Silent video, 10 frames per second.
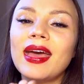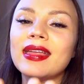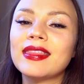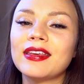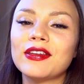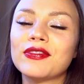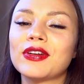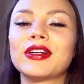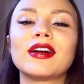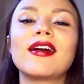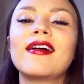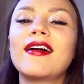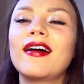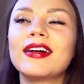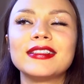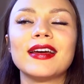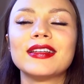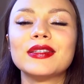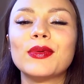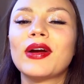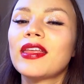and thank you for your undying support.